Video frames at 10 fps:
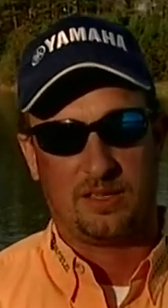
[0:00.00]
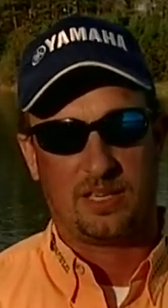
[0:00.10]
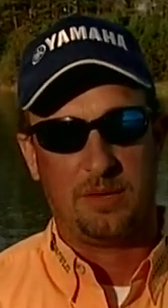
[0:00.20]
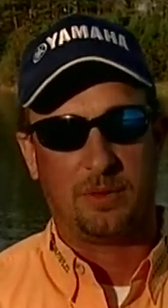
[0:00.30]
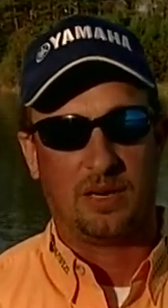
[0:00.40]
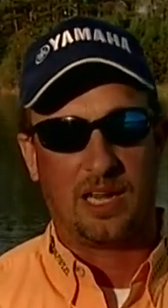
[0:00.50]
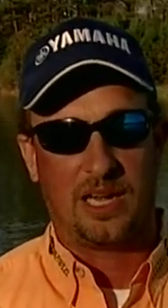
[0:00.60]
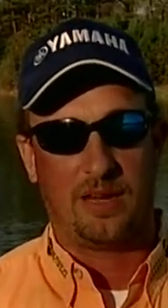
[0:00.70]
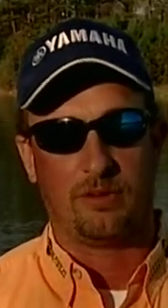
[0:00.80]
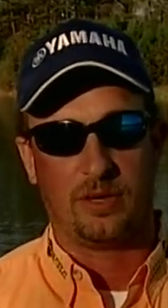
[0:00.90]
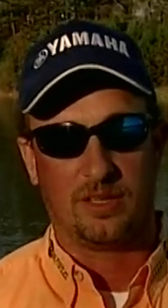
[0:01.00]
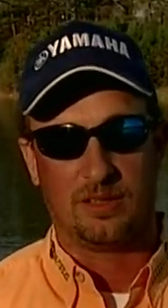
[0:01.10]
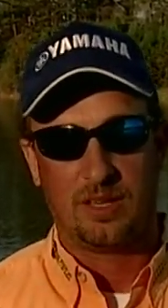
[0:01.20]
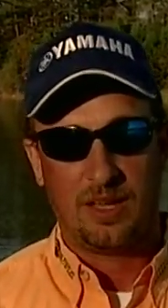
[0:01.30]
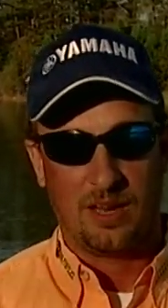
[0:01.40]
keep it alive or in
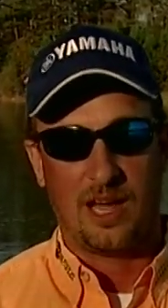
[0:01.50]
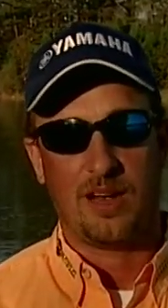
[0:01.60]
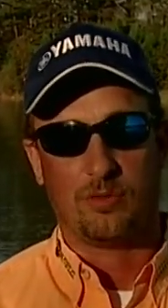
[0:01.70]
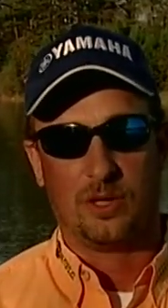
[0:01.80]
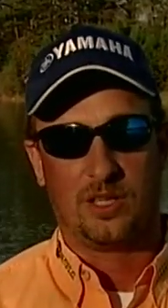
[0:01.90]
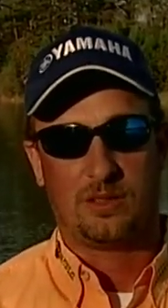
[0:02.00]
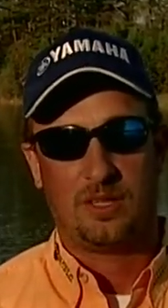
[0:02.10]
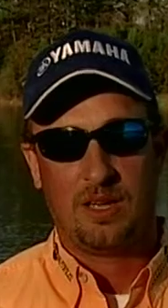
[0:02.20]
a live well,